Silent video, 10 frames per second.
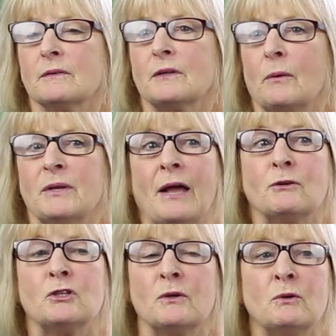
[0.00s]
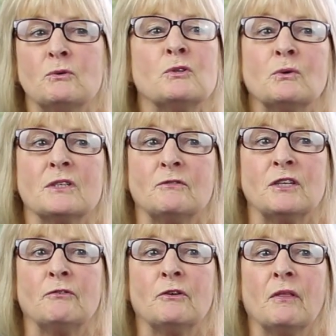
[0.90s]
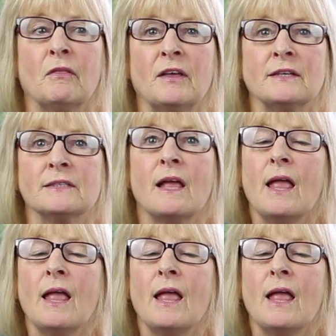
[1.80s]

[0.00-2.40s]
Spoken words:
going out and doing all sorts of different things.